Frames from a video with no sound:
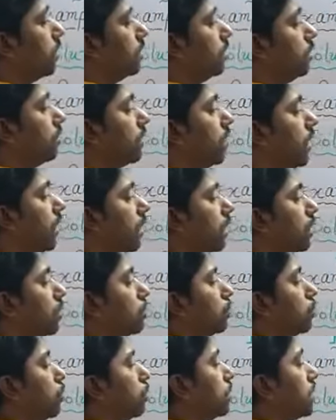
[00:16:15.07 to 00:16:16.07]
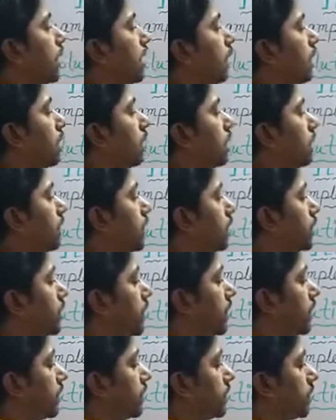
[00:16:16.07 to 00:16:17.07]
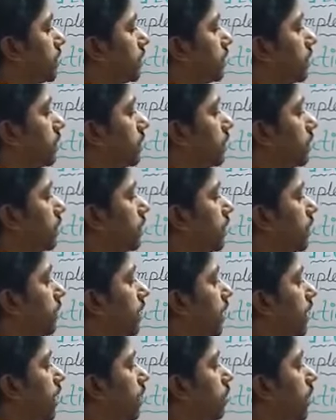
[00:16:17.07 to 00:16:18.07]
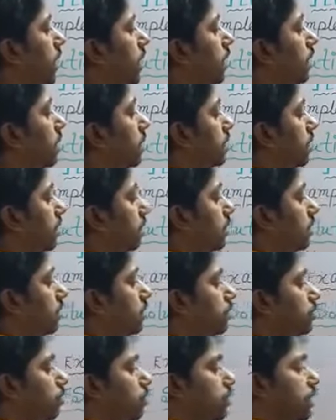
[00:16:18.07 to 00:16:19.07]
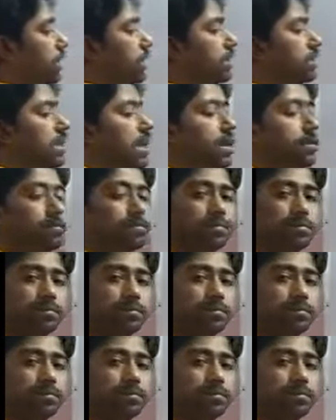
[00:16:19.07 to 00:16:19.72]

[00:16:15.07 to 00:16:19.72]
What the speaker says: Okay, total distance divided by total time.